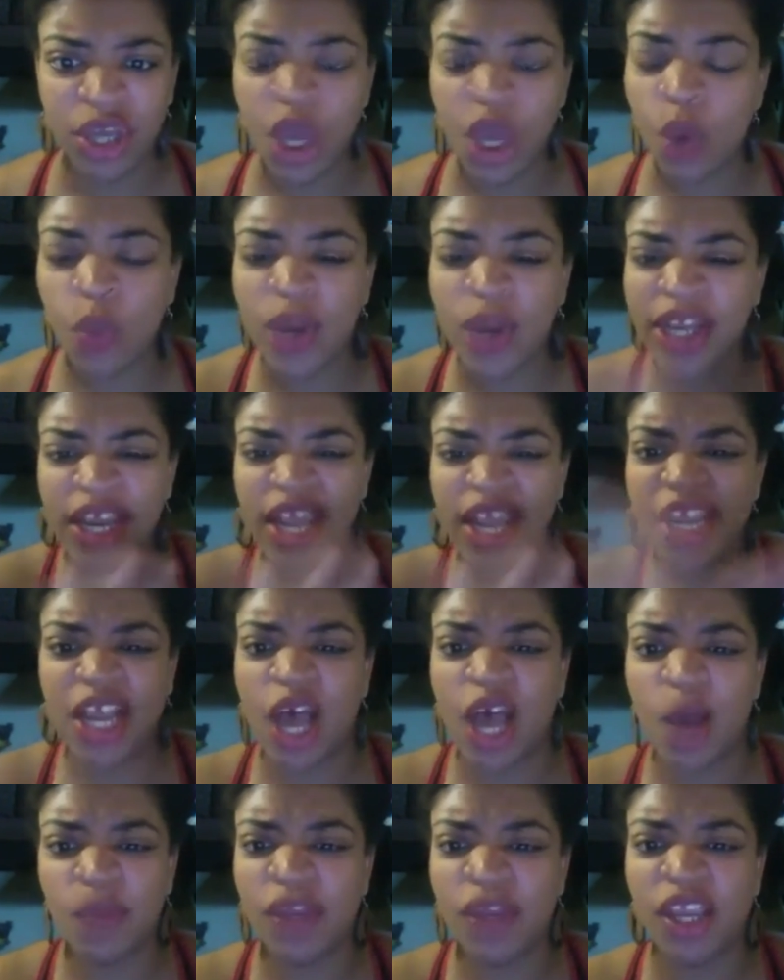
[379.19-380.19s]
We didn't
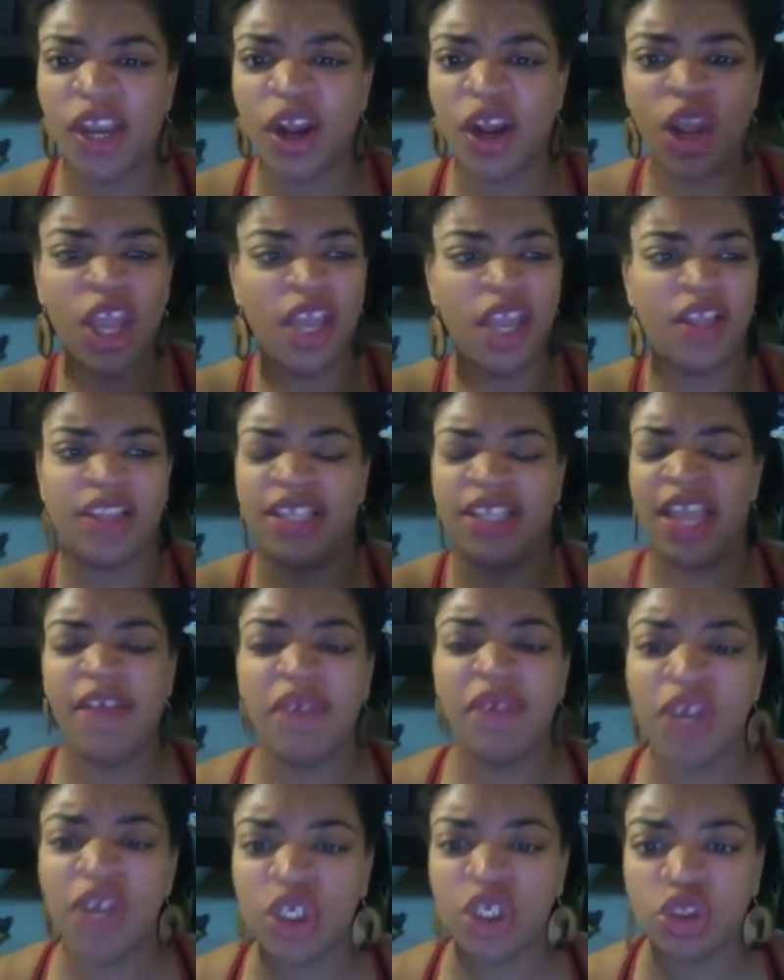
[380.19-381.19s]
come here
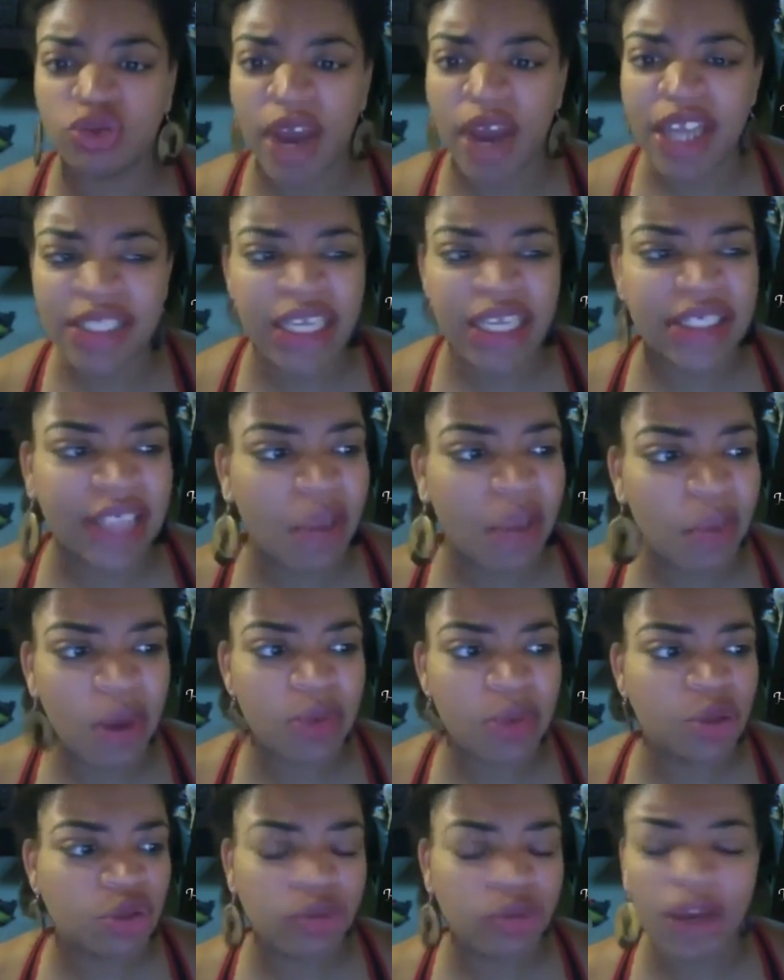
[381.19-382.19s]
giving us rights. They said we
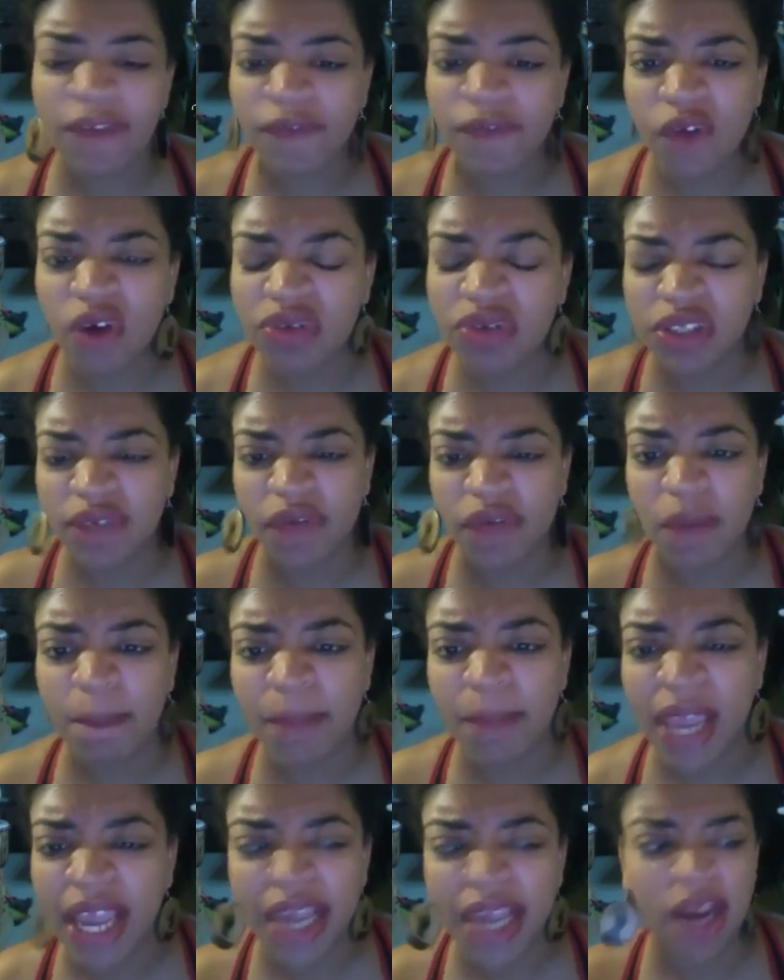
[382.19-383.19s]
was 3/4 of a
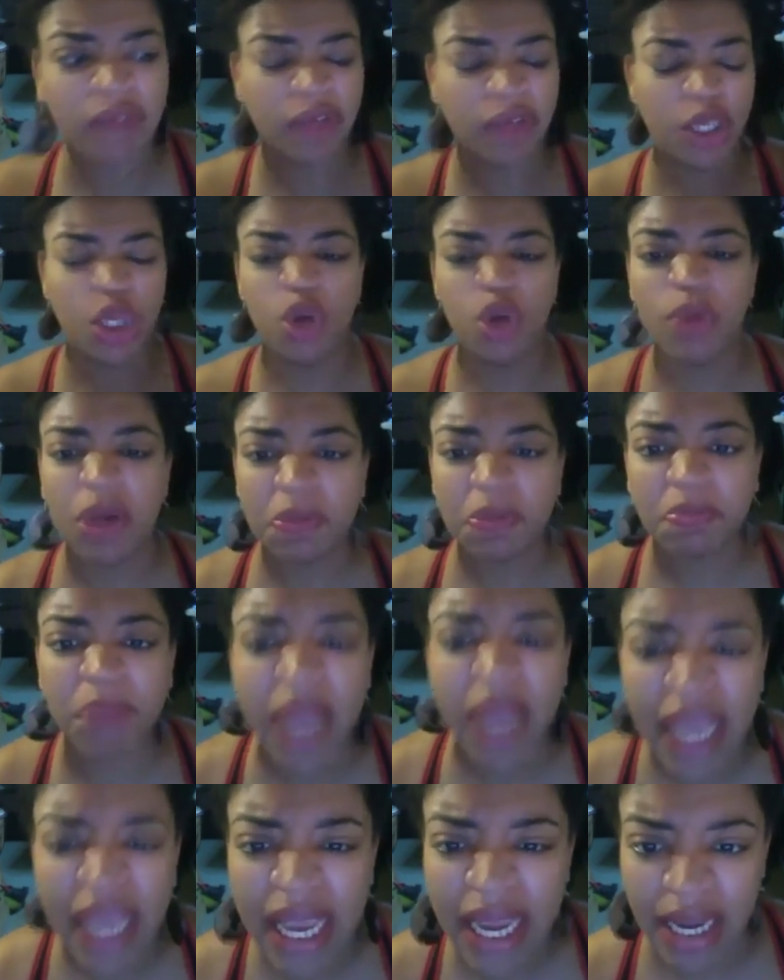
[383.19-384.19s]
man, of a human
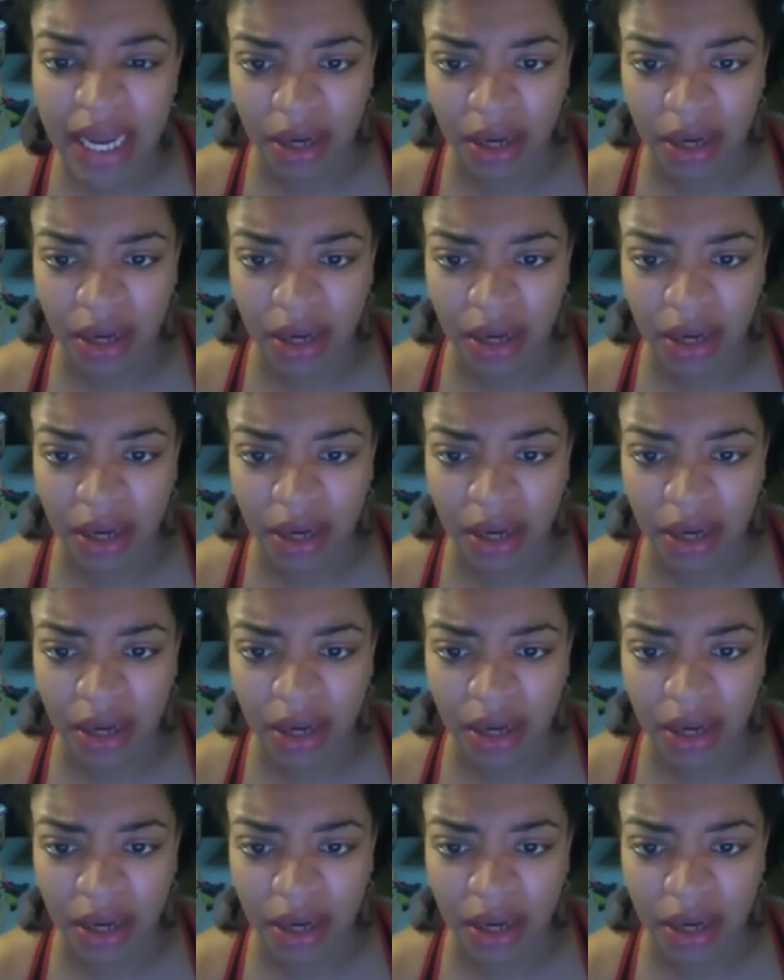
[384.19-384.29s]
being.